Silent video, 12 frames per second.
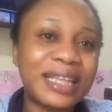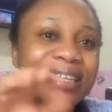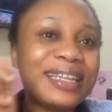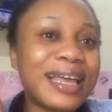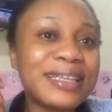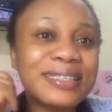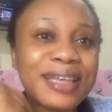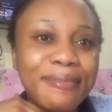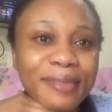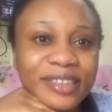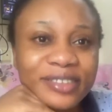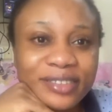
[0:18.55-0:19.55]
The last
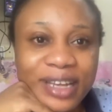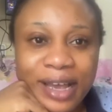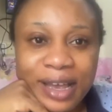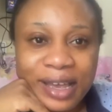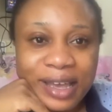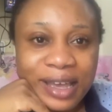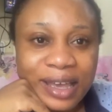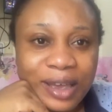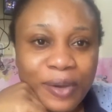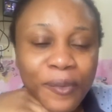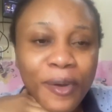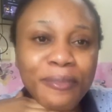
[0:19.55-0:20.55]
time Nigeria
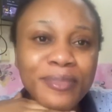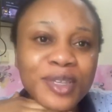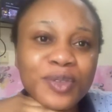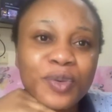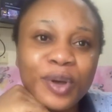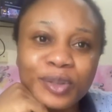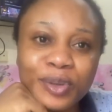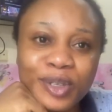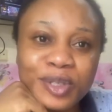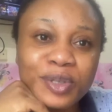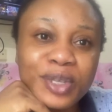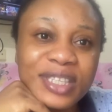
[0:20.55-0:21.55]
won Miss World
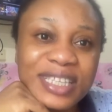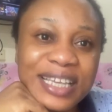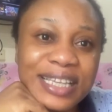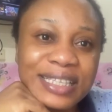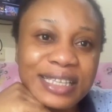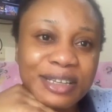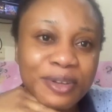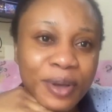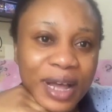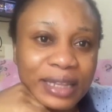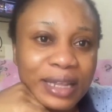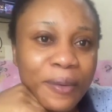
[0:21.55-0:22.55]
was 20 years
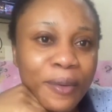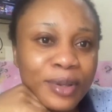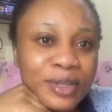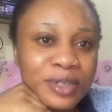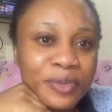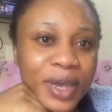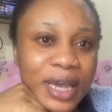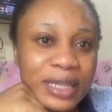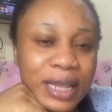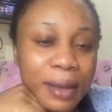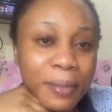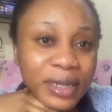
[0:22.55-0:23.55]
ago, and that was
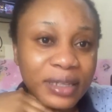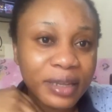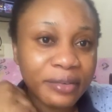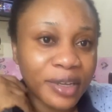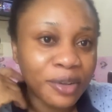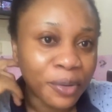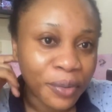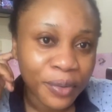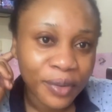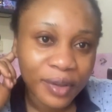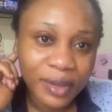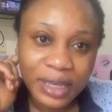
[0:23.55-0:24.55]
when
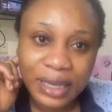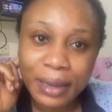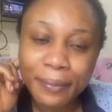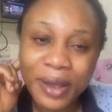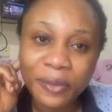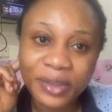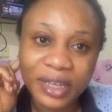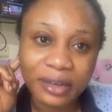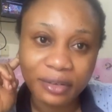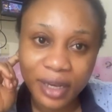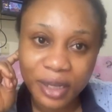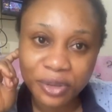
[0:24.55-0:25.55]
Abanidewego came back with the
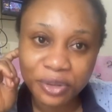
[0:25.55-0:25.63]
crown.